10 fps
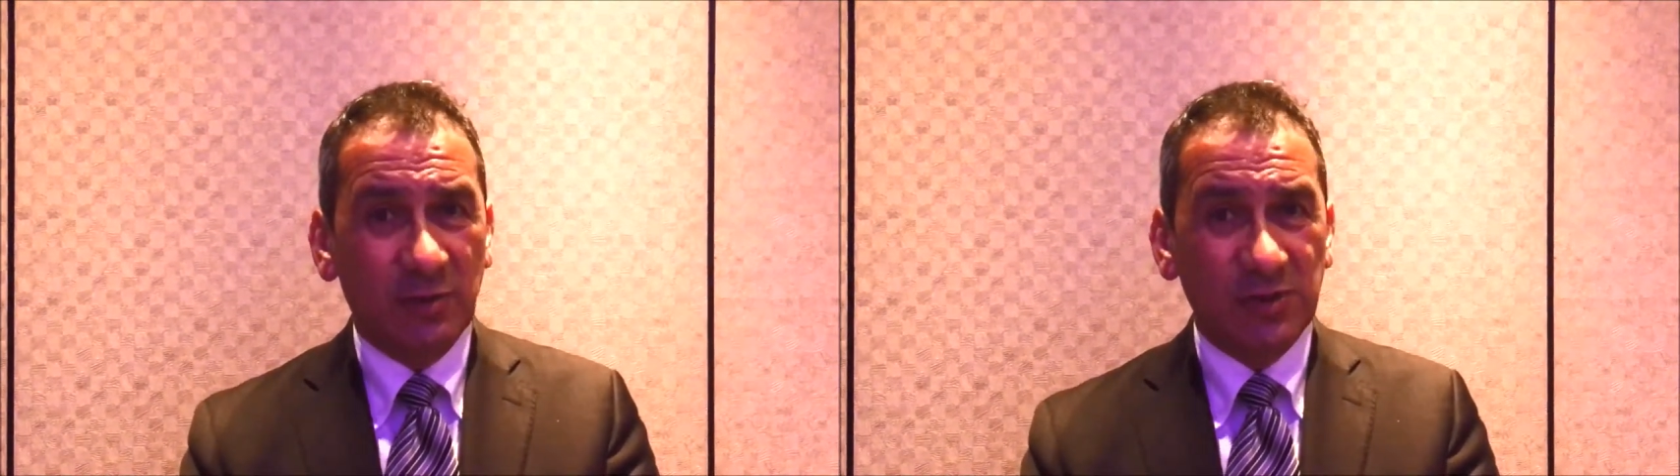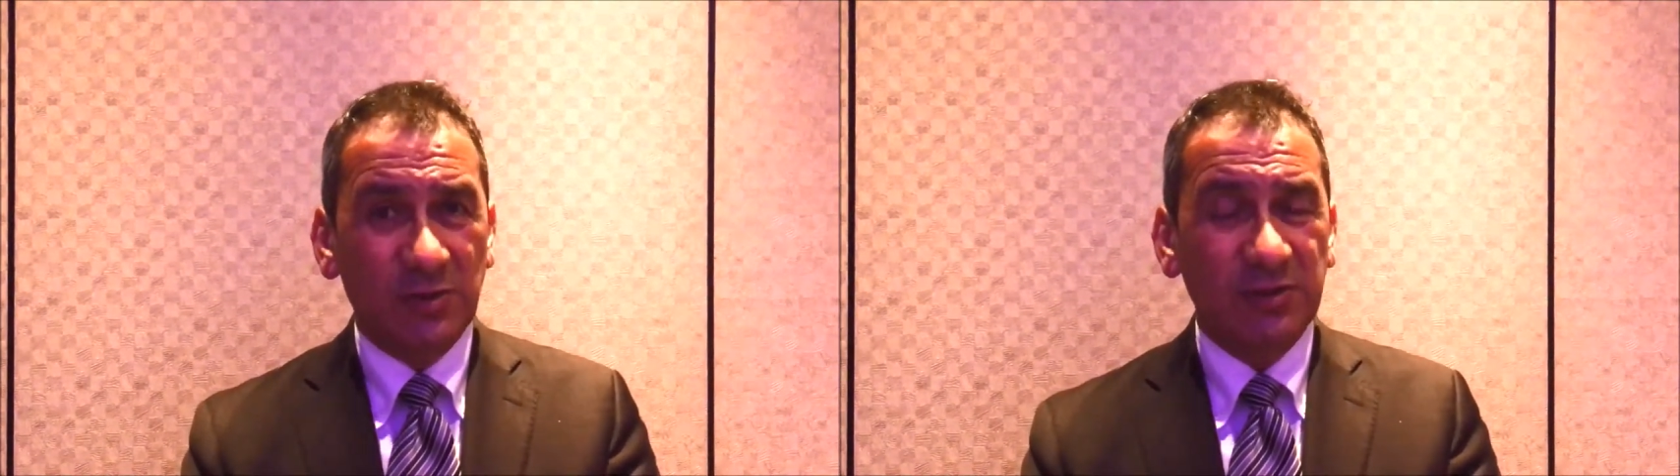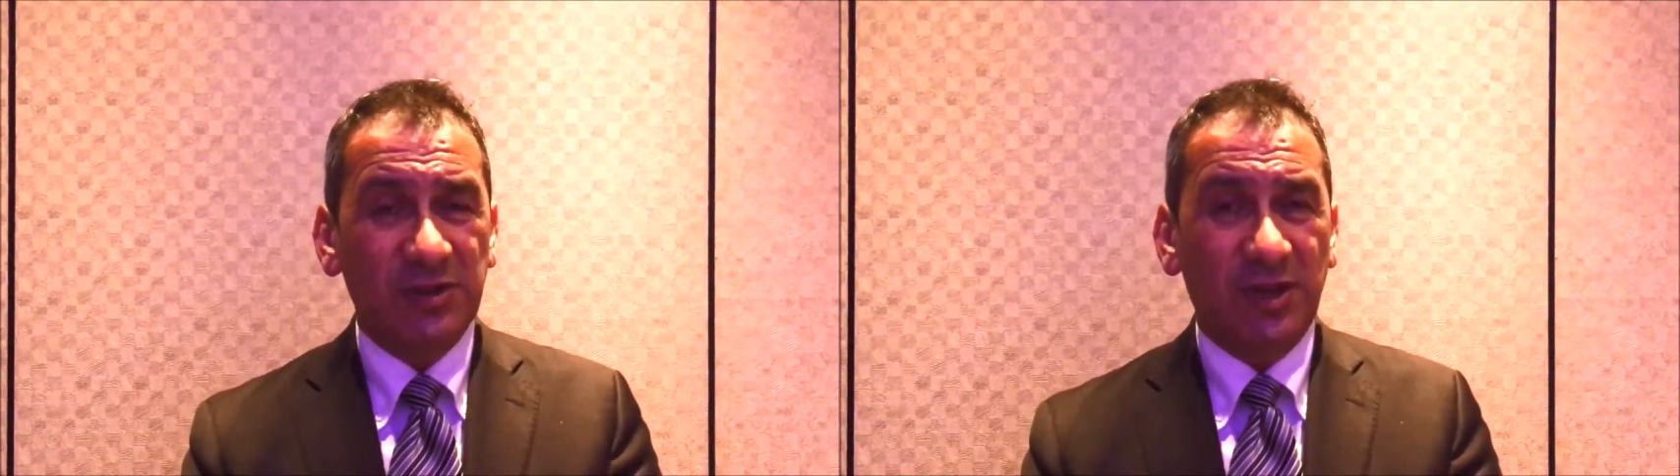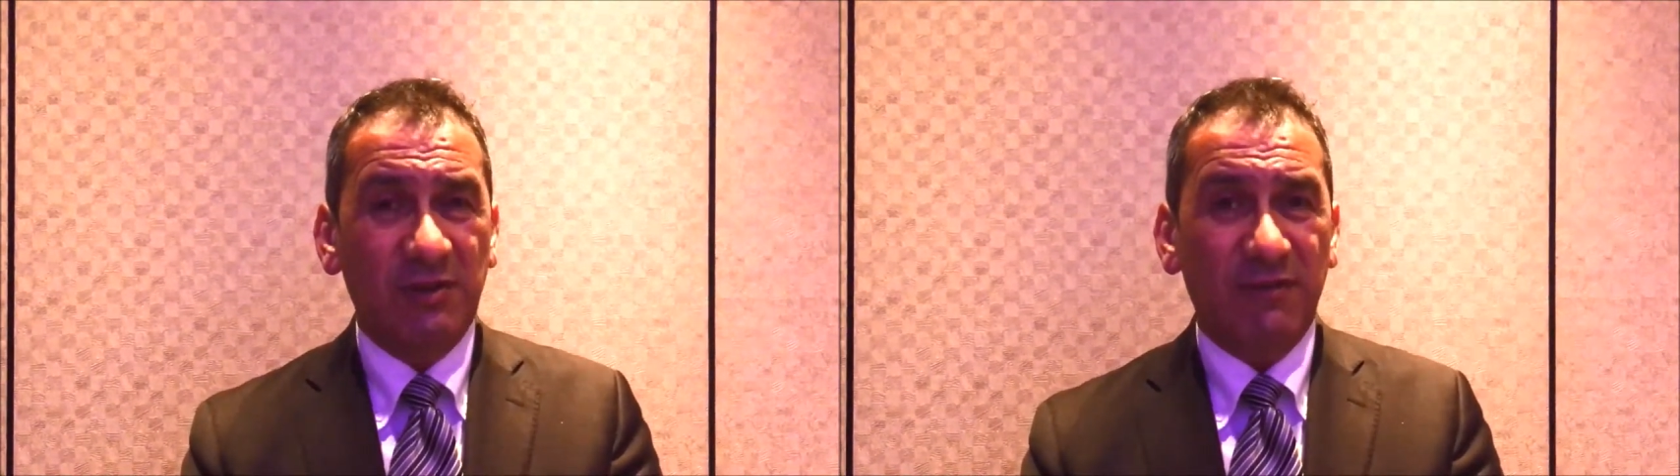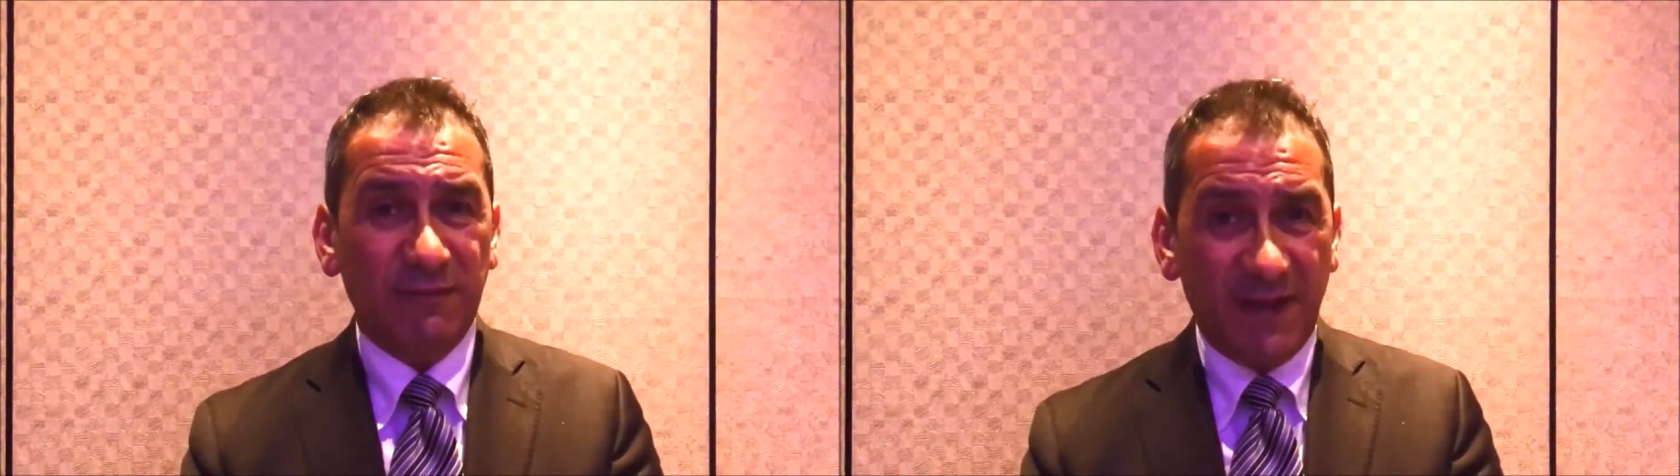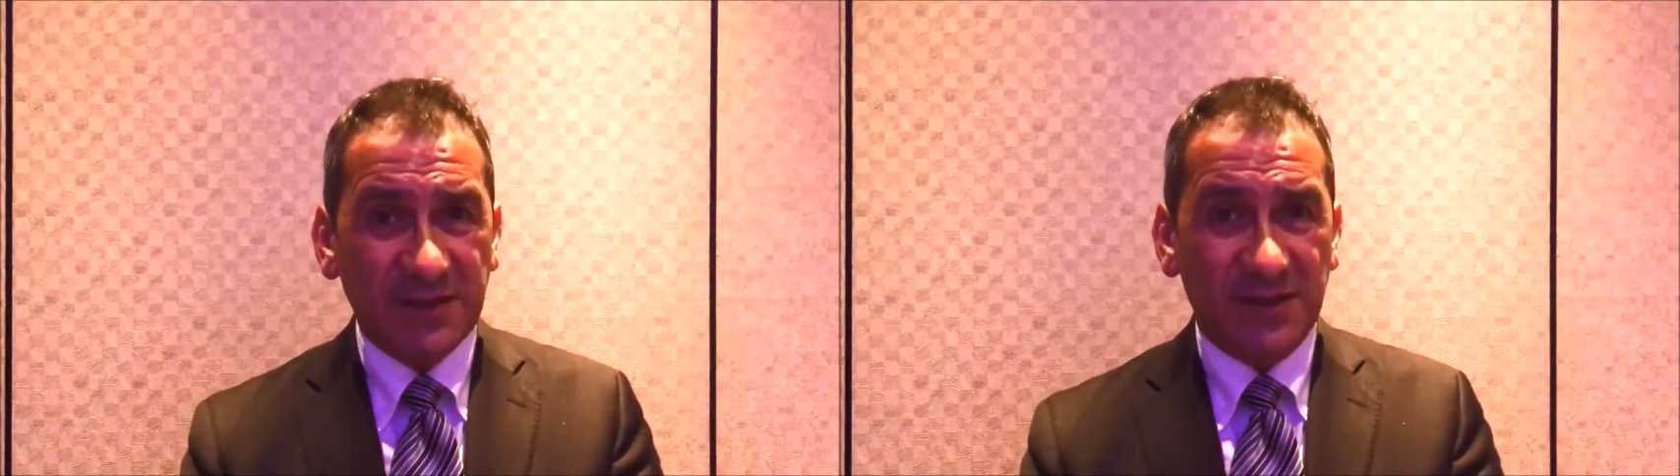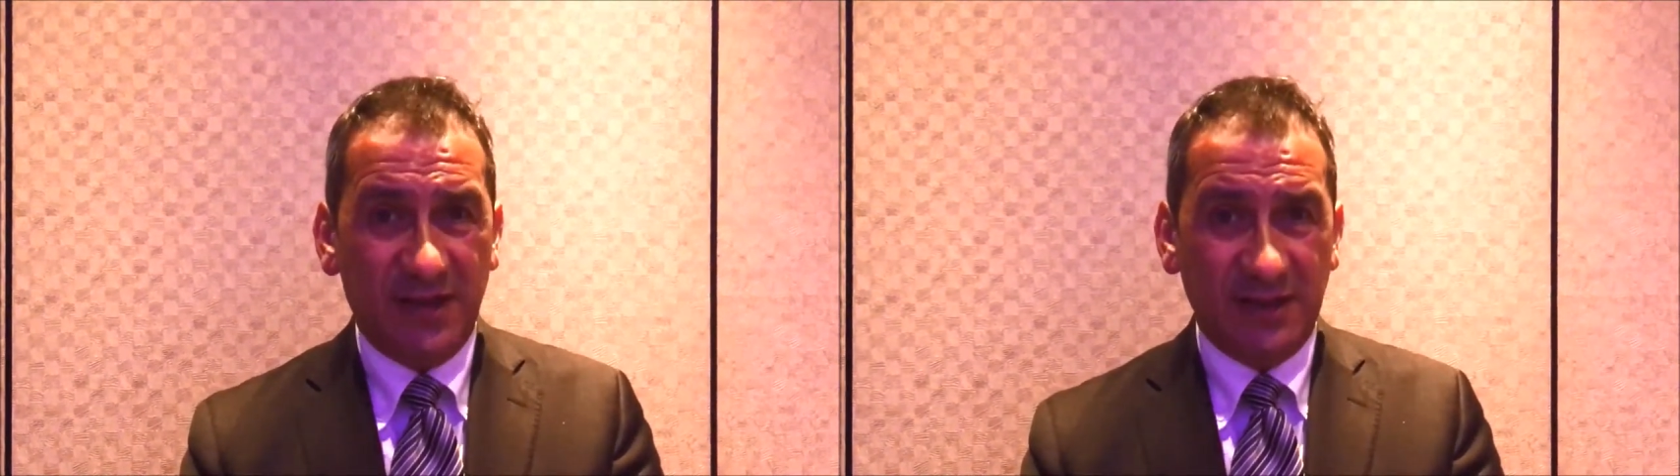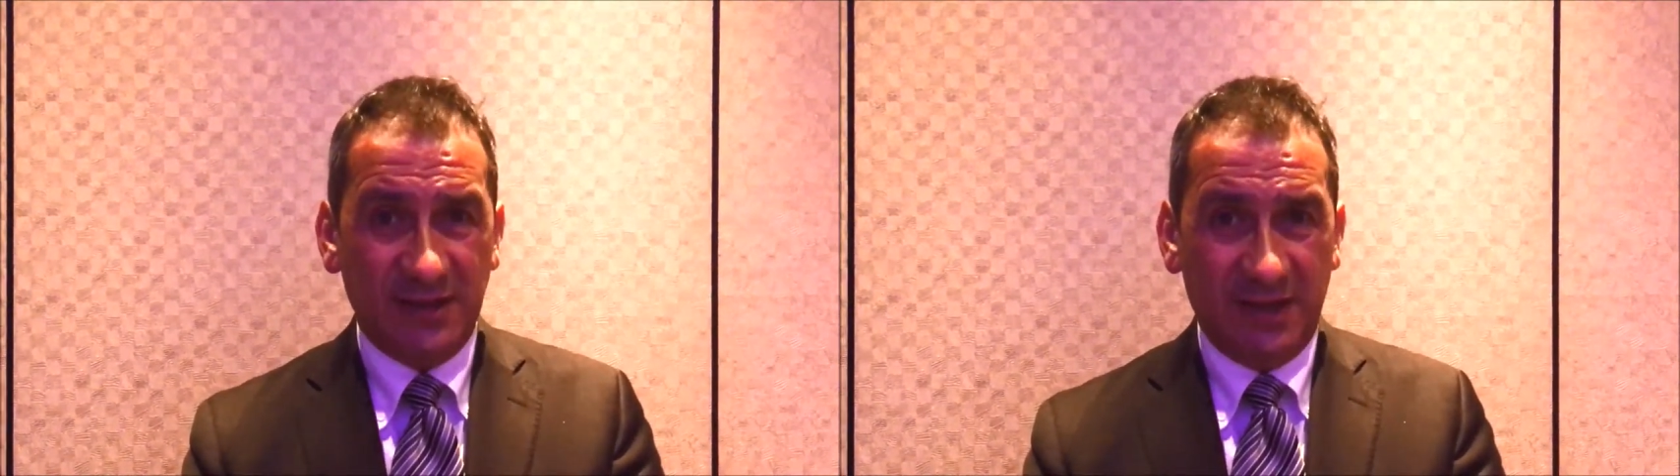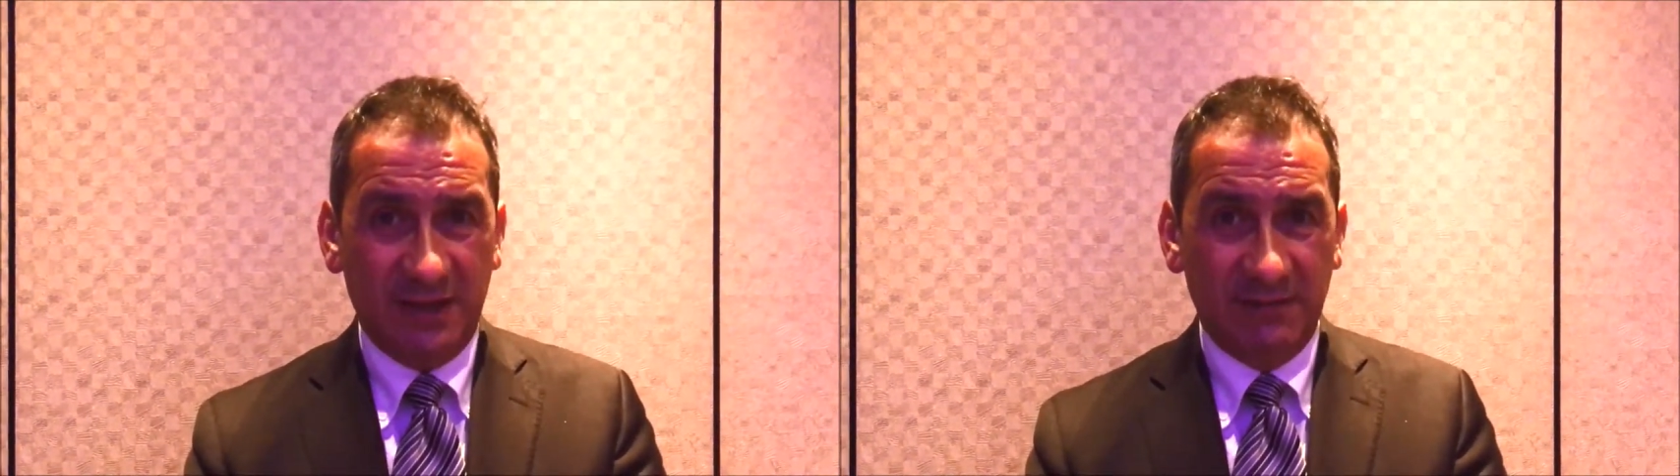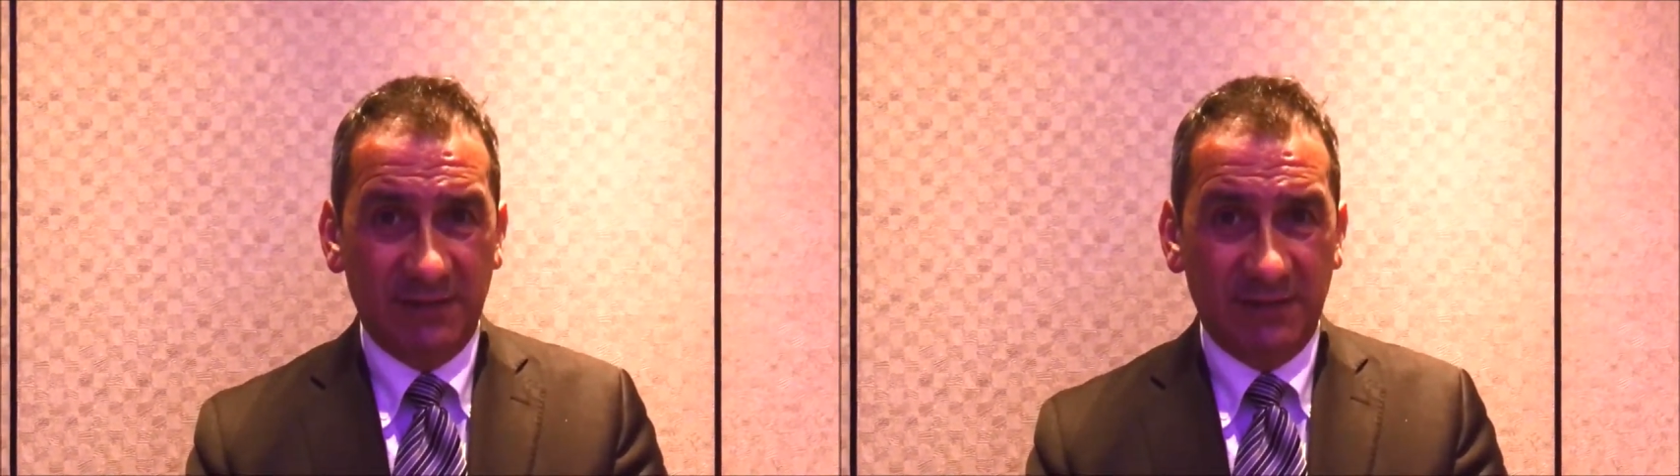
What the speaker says: was also fascinating.